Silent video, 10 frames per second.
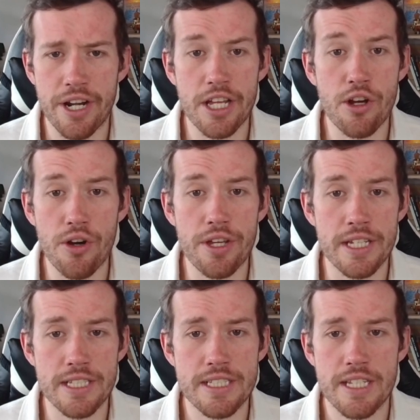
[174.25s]

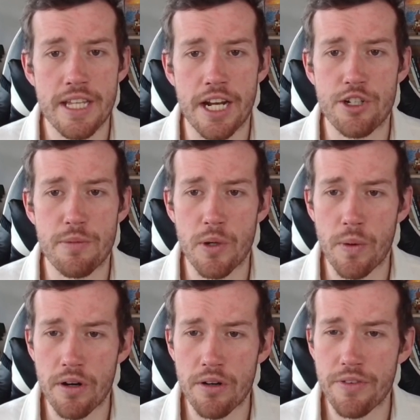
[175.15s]
got-yas that I should be
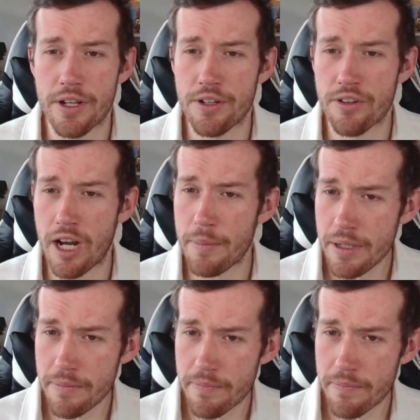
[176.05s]
aware of in your army?